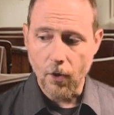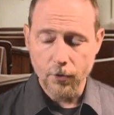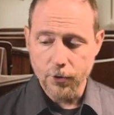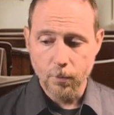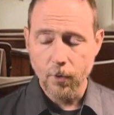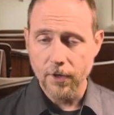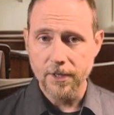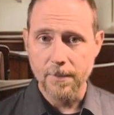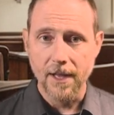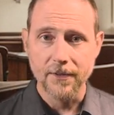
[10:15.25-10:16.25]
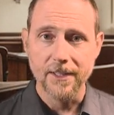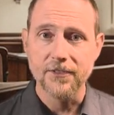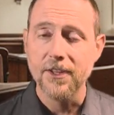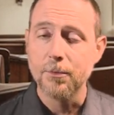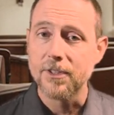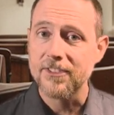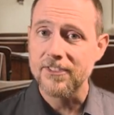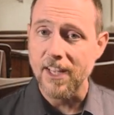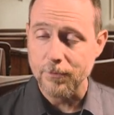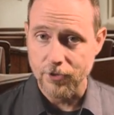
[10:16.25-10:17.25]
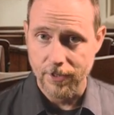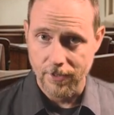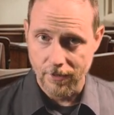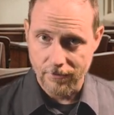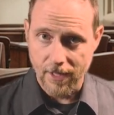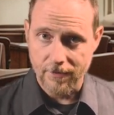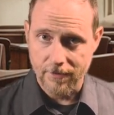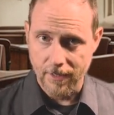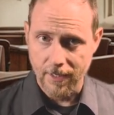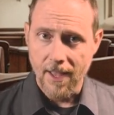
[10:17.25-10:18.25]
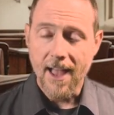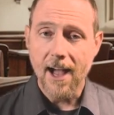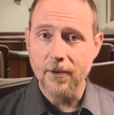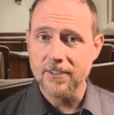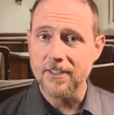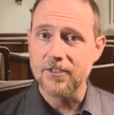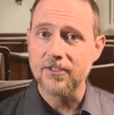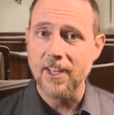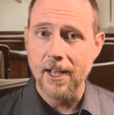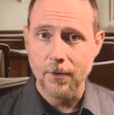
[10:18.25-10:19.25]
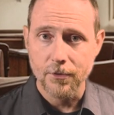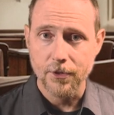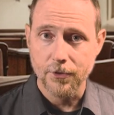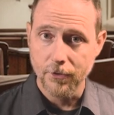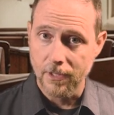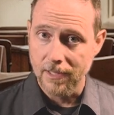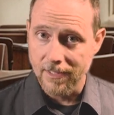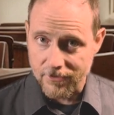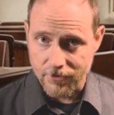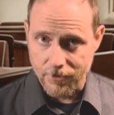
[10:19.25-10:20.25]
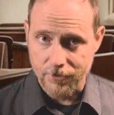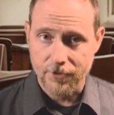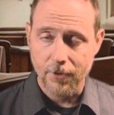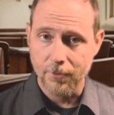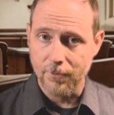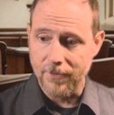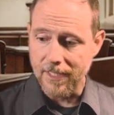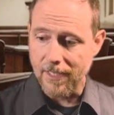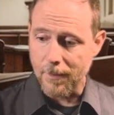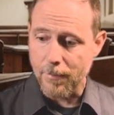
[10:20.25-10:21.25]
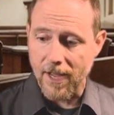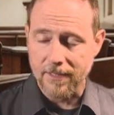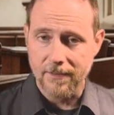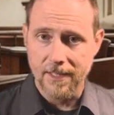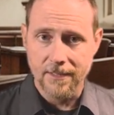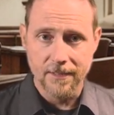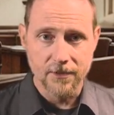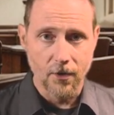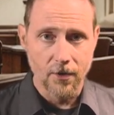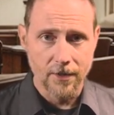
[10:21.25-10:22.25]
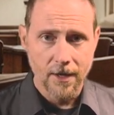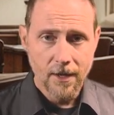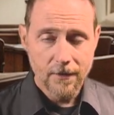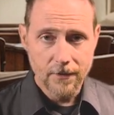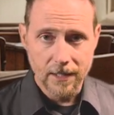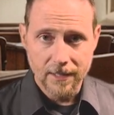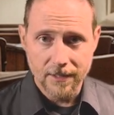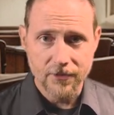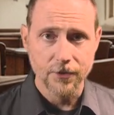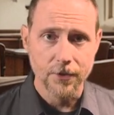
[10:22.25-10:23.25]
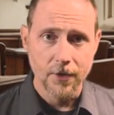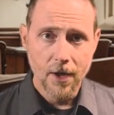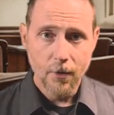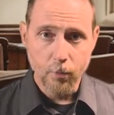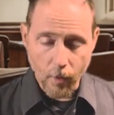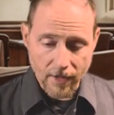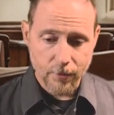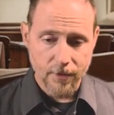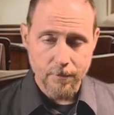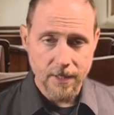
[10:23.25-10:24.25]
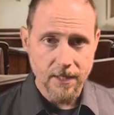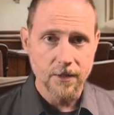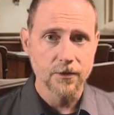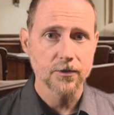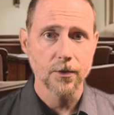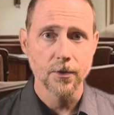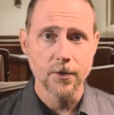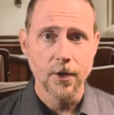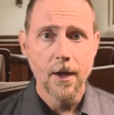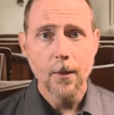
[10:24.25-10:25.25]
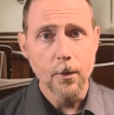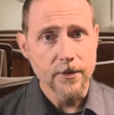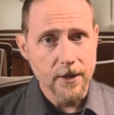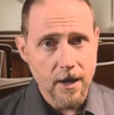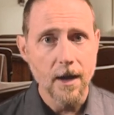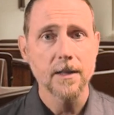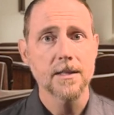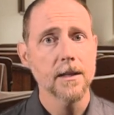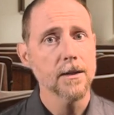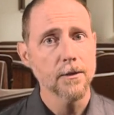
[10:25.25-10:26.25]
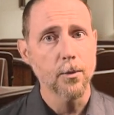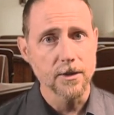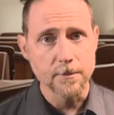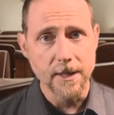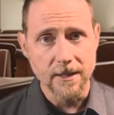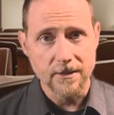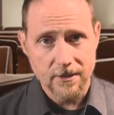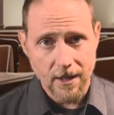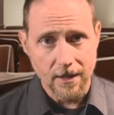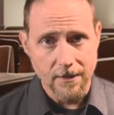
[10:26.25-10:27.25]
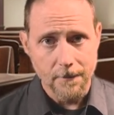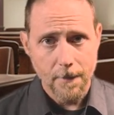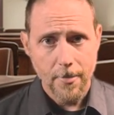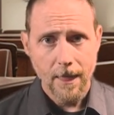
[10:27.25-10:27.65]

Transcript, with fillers: all you're worried about is the reception of that thing. How does it sound to the listener? So the impact then is on the listener rather than being concerned with the content of what's being said.